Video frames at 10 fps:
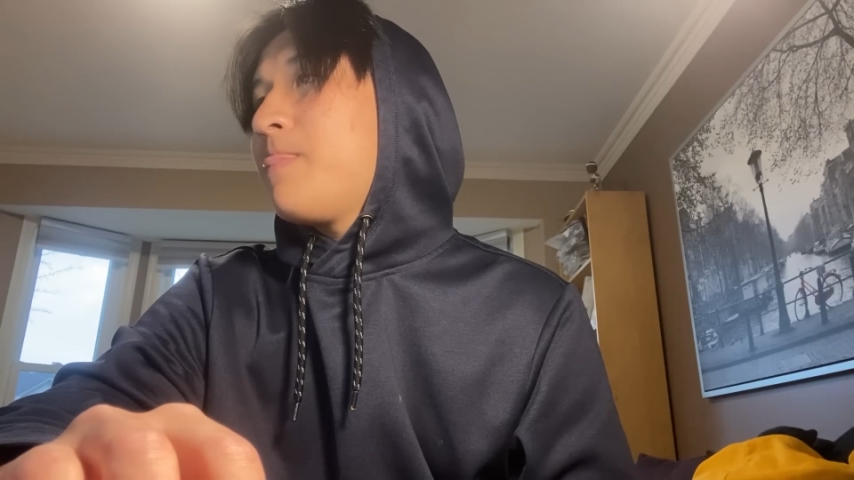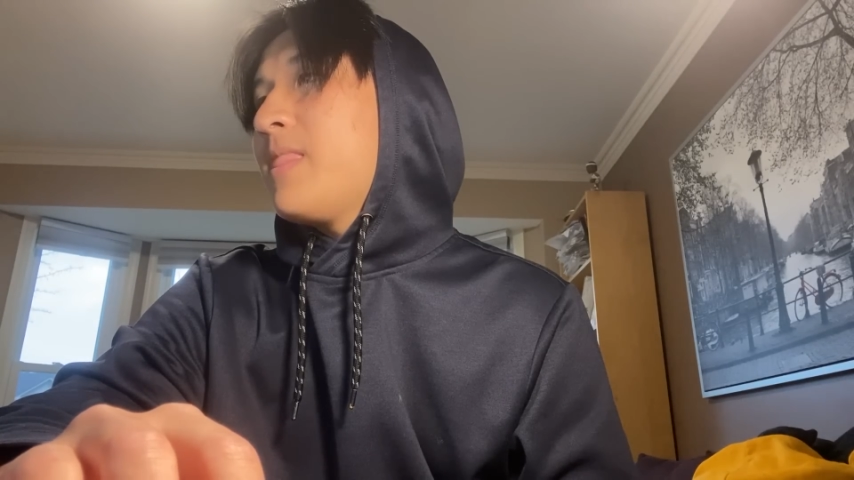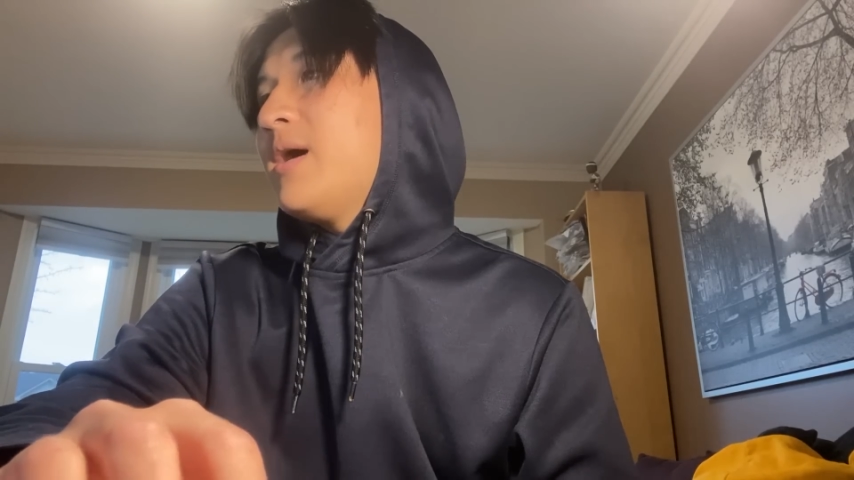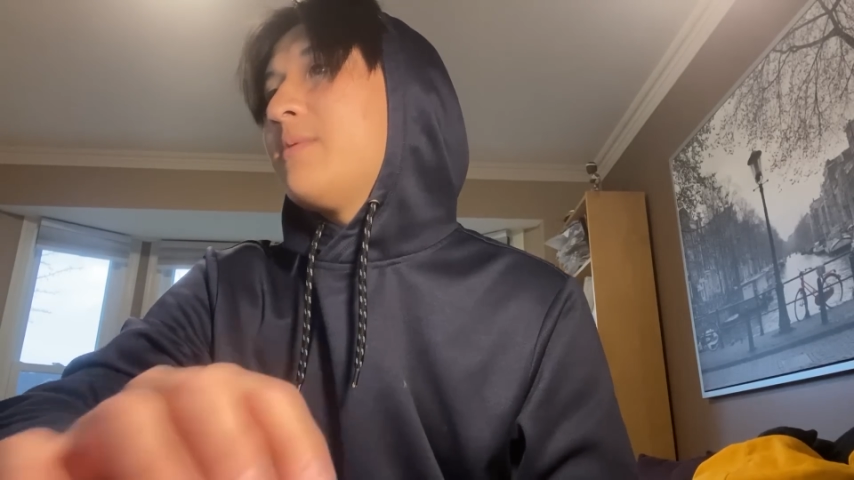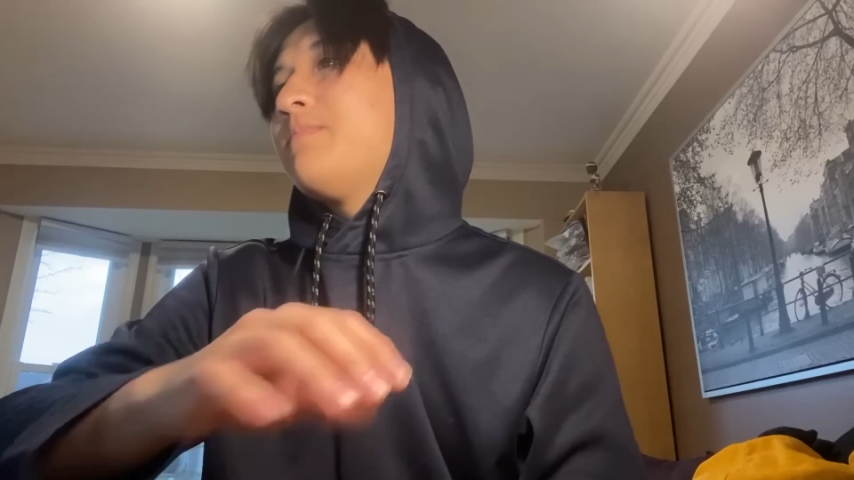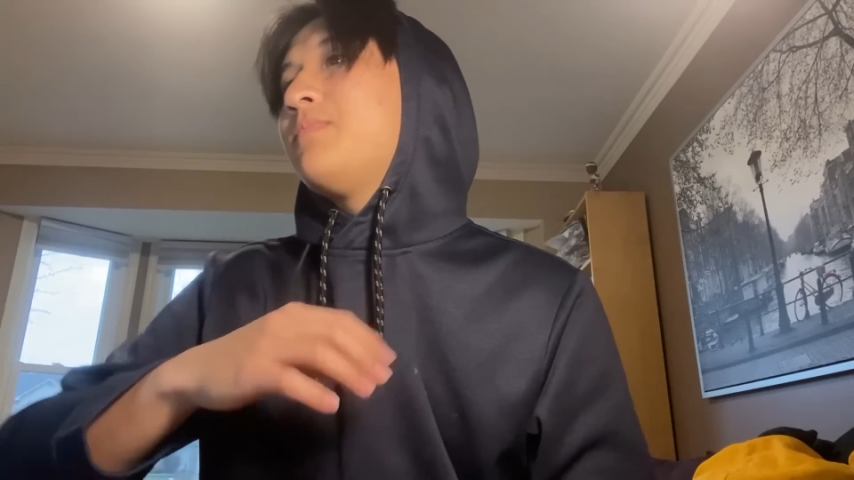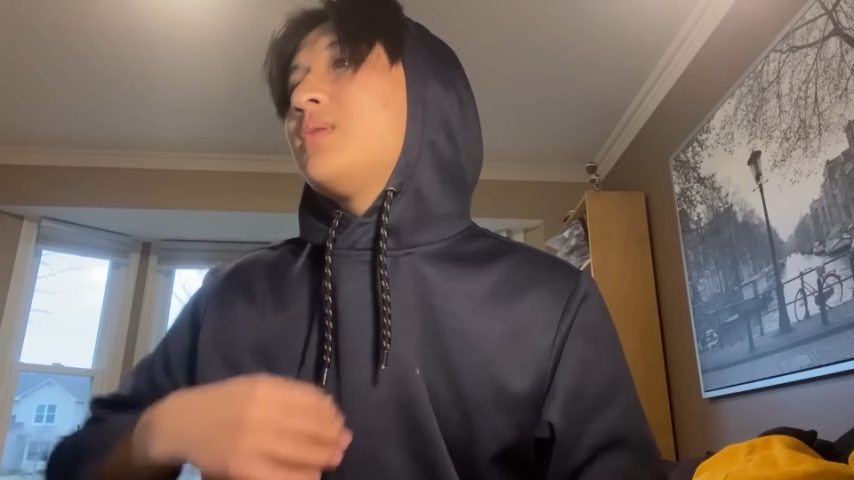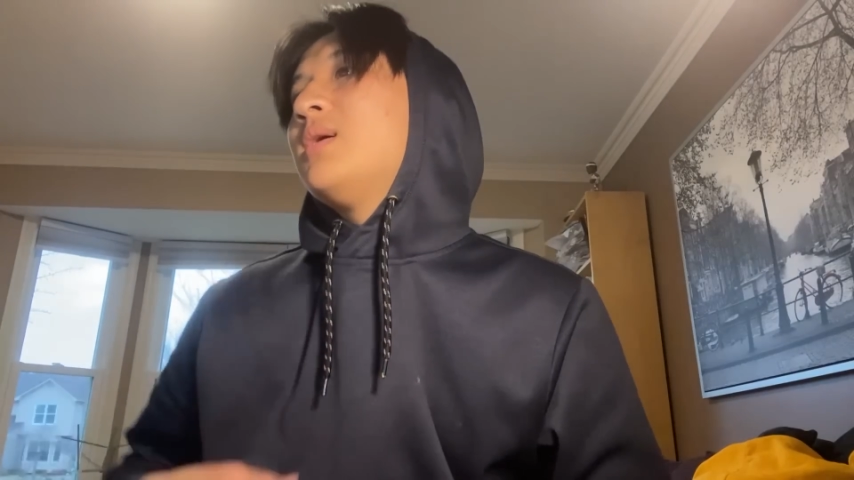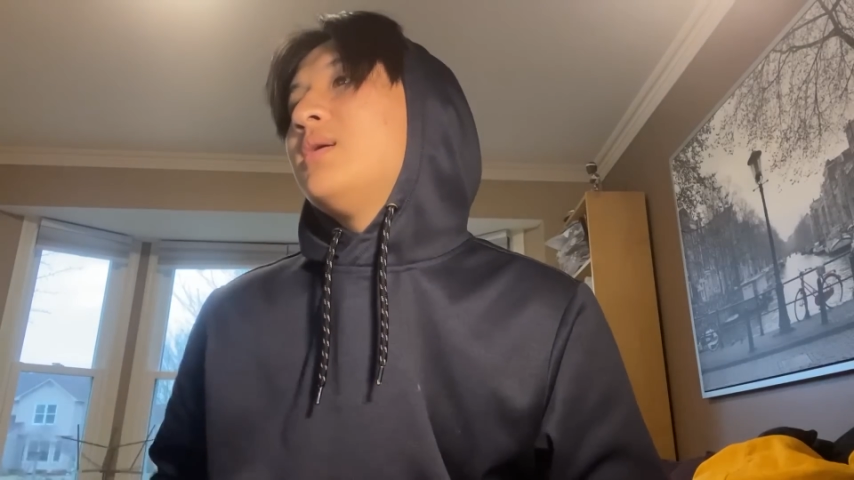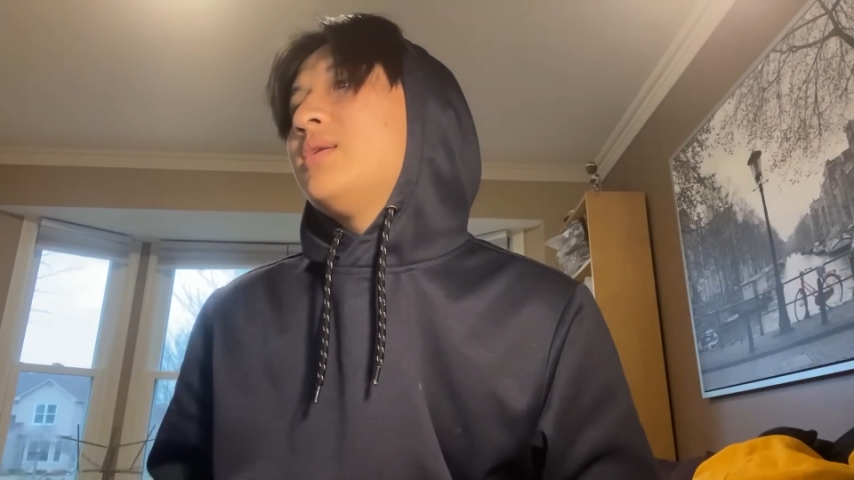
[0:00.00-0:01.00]
Yeah.
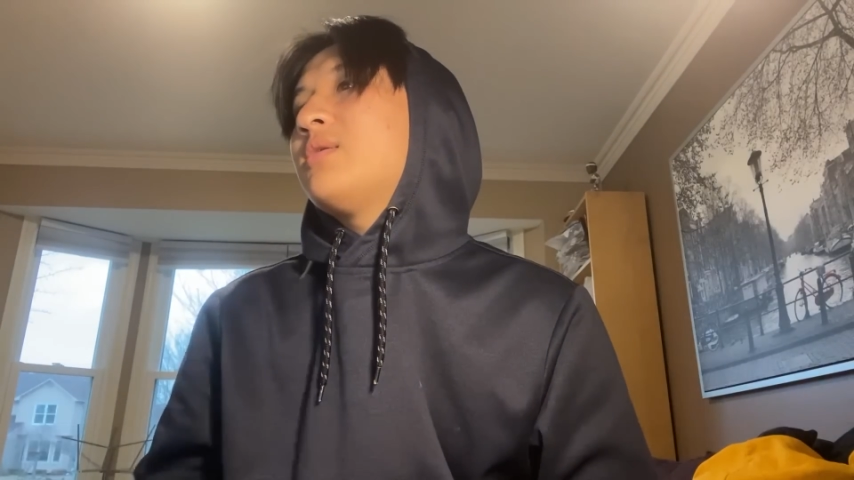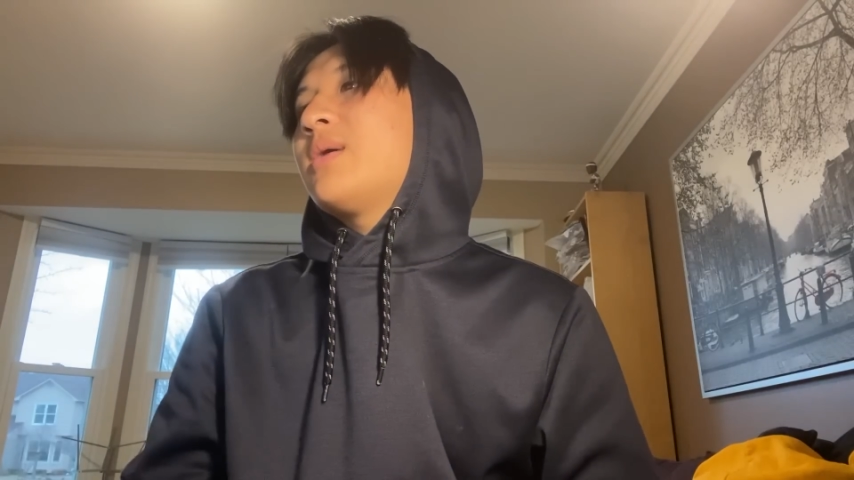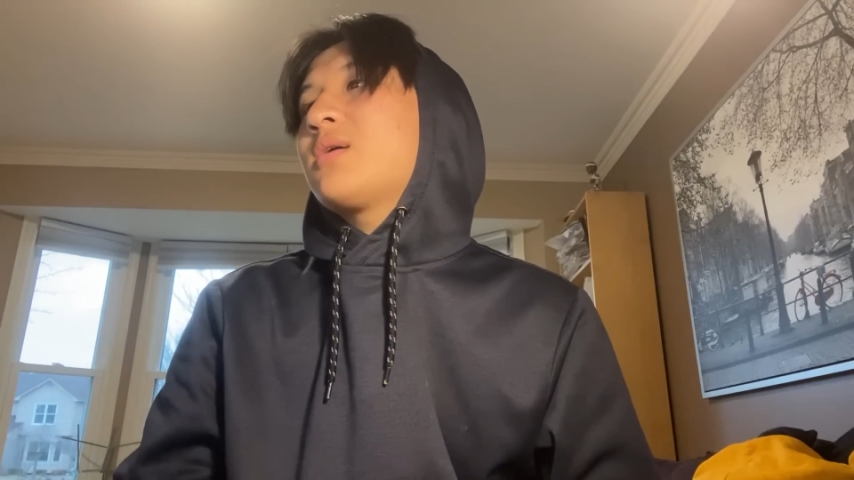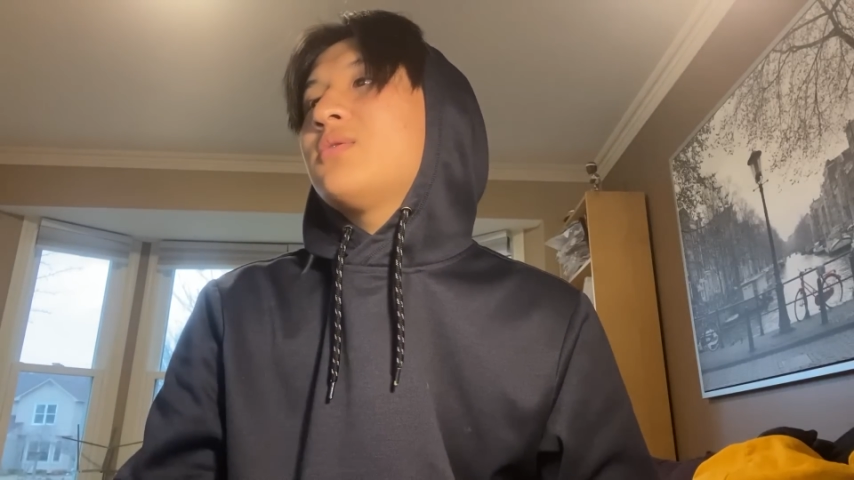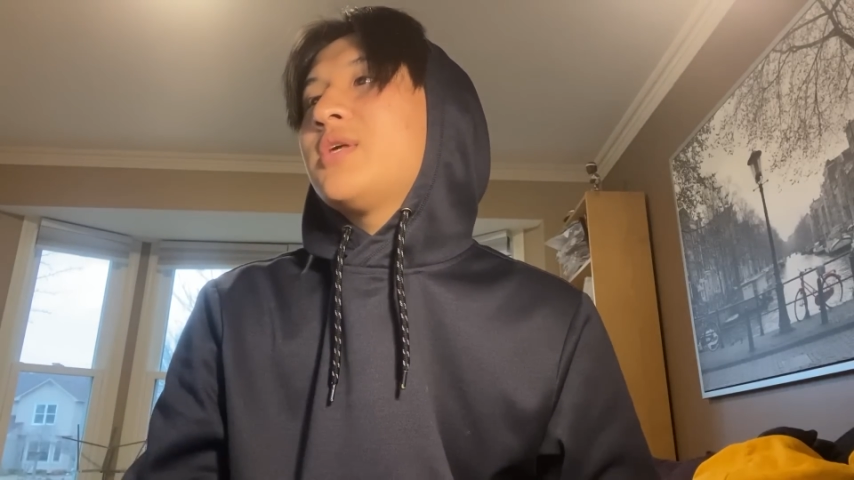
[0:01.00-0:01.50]
Dear Michael,